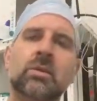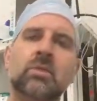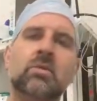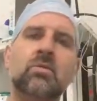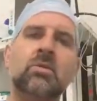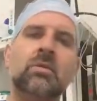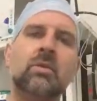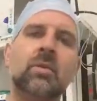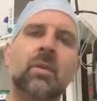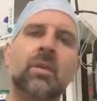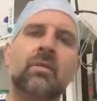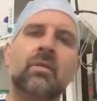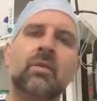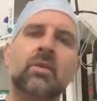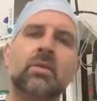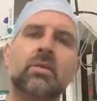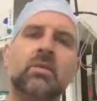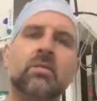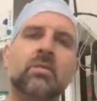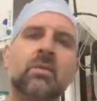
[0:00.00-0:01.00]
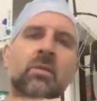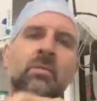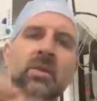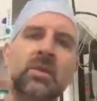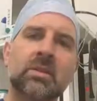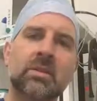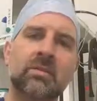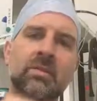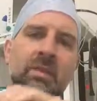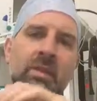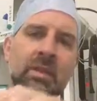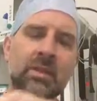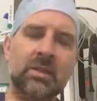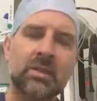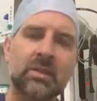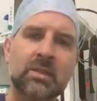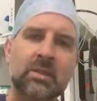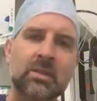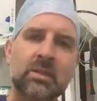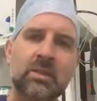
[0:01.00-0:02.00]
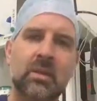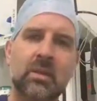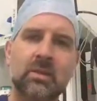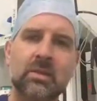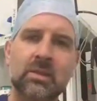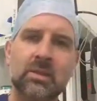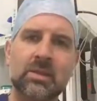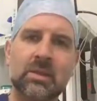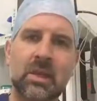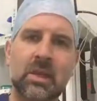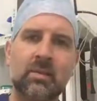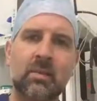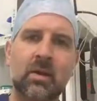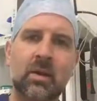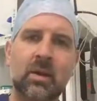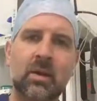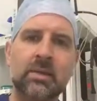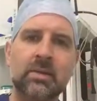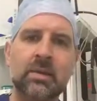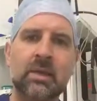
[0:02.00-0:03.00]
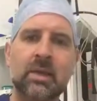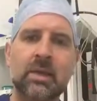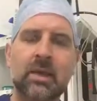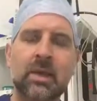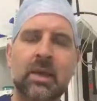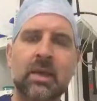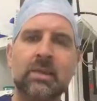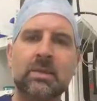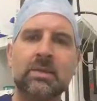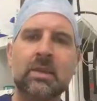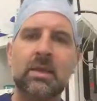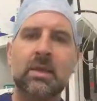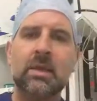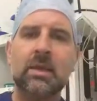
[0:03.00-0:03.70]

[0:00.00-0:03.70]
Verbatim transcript: usually about the first three months for things to start to stabilise, and then it can take